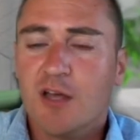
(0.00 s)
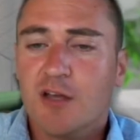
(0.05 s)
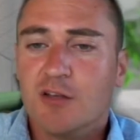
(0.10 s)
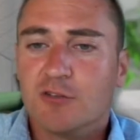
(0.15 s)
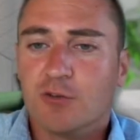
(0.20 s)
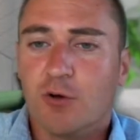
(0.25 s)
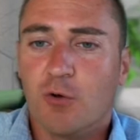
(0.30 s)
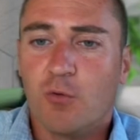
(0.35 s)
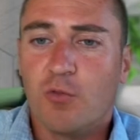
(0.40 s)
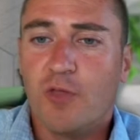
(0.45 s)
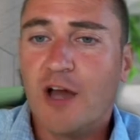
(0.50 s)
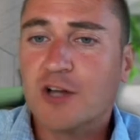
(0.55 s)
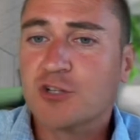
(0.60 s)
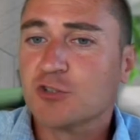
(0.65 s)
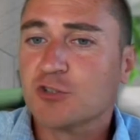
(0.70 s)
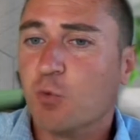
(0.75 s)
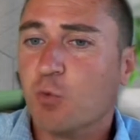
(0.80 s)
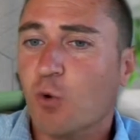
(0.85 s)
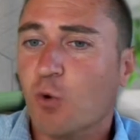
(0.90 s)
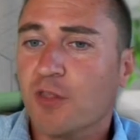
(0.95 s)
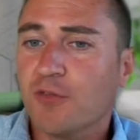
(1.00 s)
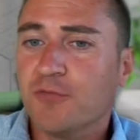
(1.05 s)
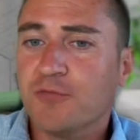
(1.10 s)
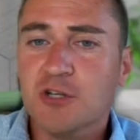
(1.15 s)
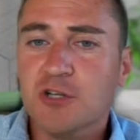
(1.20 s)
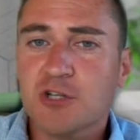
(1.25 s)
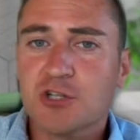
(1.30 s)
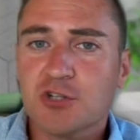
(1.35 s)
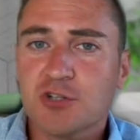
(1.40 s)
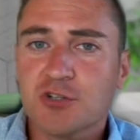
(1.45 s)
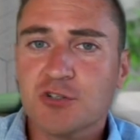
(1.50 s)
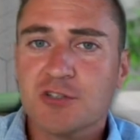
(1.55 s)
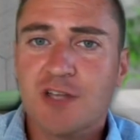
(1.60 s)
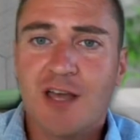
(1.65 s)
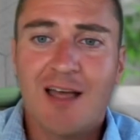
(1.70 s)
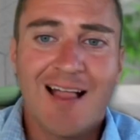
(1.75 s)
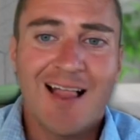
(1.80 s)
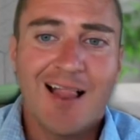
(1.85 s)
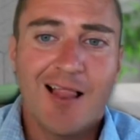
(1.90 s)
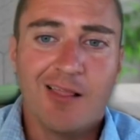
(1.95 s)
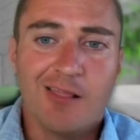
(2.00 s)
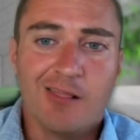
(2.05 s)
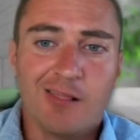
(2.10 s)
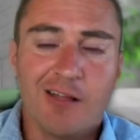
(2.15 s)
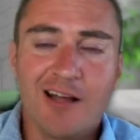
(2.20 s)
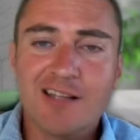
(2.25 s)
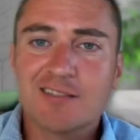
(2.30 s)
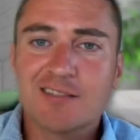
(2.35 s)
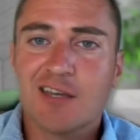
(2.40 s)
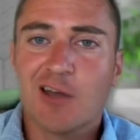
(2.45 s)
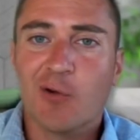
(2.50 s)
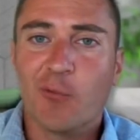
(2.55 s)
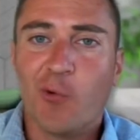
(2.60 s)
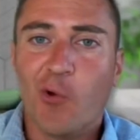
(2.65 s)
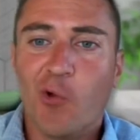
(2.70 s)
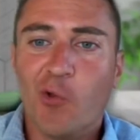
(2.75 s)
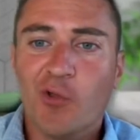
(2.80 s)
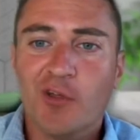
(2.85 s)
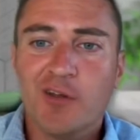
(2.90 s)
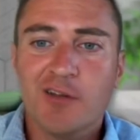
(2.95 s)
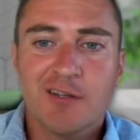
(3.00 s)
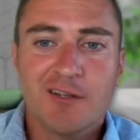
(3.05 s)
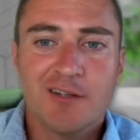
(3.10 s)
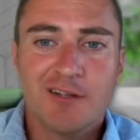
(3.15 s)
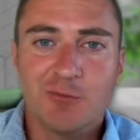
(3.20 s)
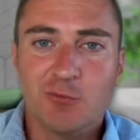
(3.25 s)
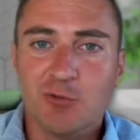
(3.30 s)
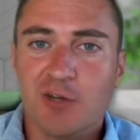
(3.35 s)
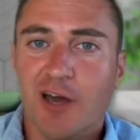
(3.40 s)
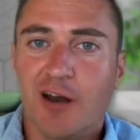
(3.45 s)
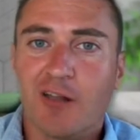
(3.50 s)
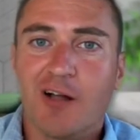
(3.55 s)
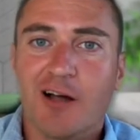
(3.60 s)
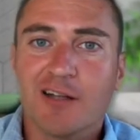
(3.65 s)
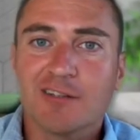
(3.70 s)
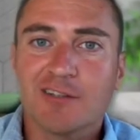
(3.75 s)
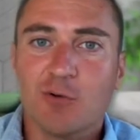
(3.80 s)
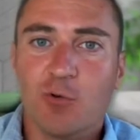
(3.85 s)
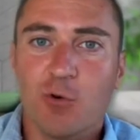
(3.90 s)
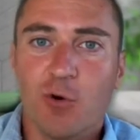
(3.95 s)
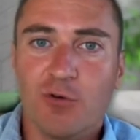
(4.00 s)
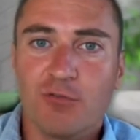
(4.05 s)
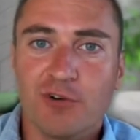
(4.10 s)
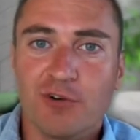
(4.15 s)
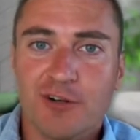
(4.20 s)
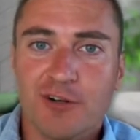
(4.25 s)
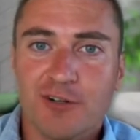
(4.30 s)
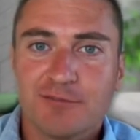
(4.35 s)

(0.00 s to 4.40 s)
So that's just one of the features. Let's get rolling. We got a lot to go over.